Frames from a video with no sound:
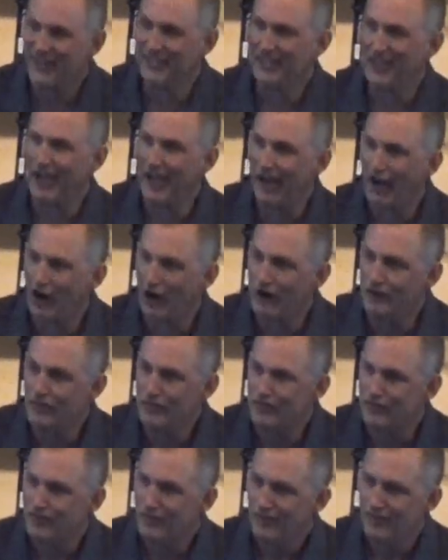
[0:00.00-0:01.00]
For
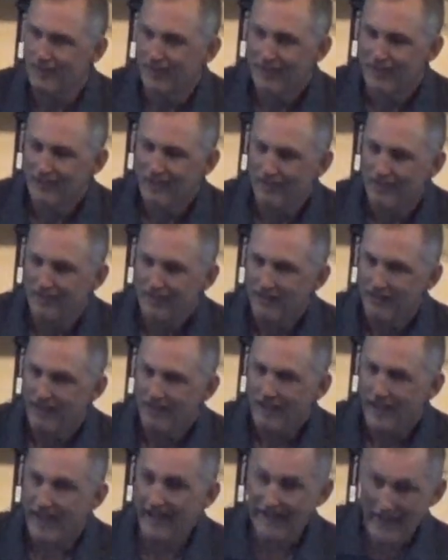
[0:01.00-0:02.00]
years.
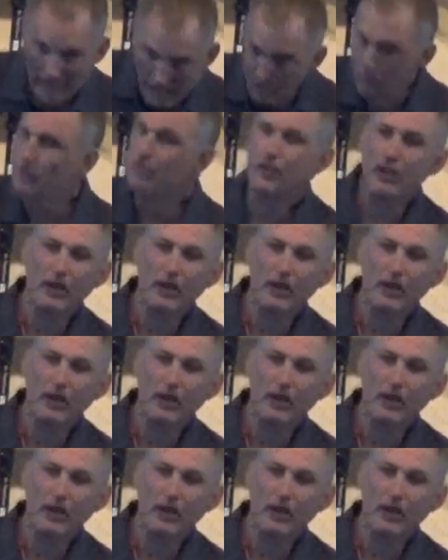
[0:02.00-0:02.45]
And I